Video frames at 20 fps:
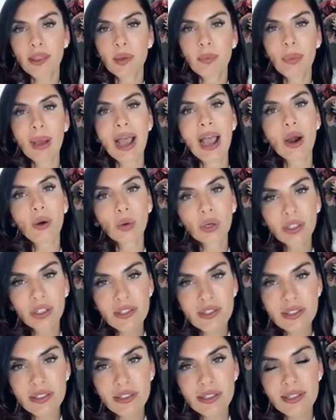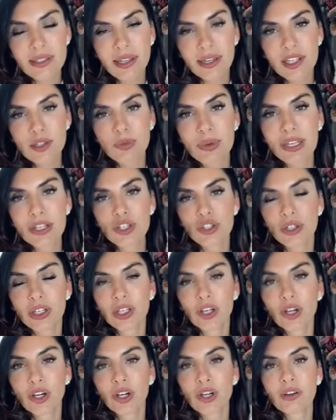the powerlessness that is being
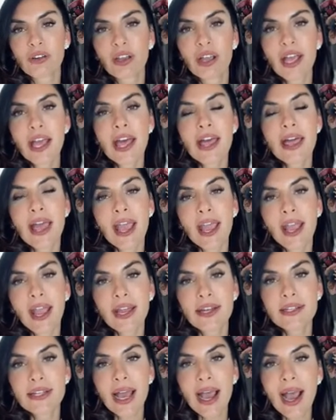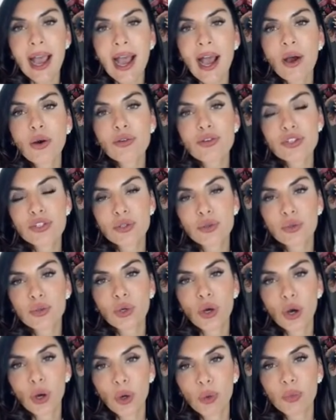triggered, and how do you
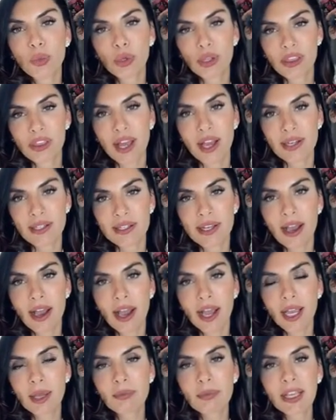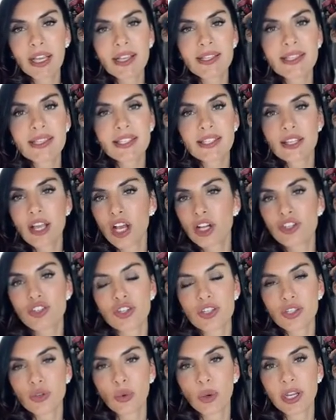cope with that time? Because it's not
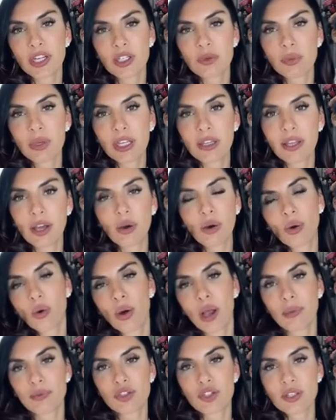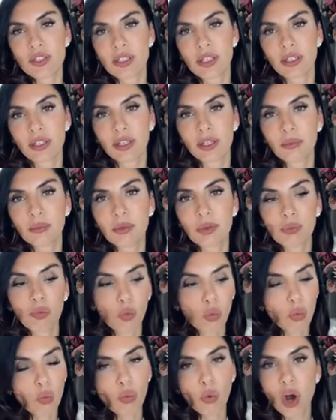just going to be that, oh, I'm just gonna
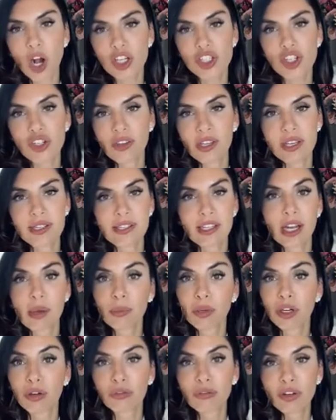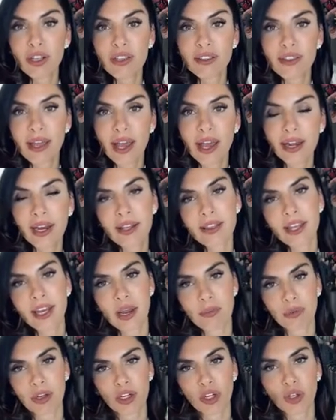watch this and I'm gonna read that and then
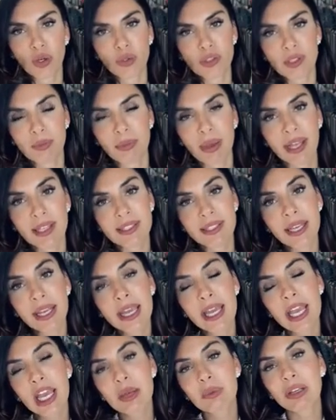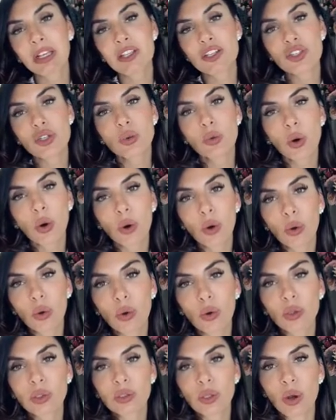I'm gonna go to bed. Because you
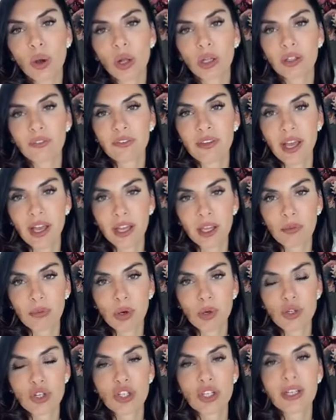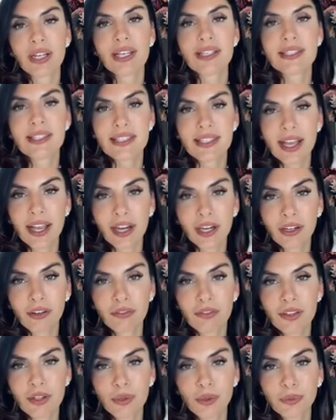hold all of that emotion inside
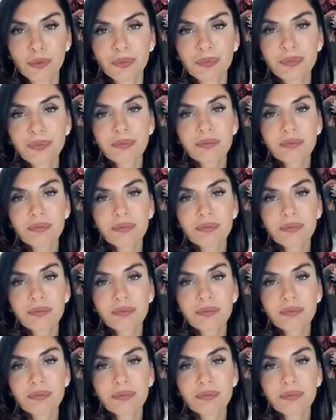of you.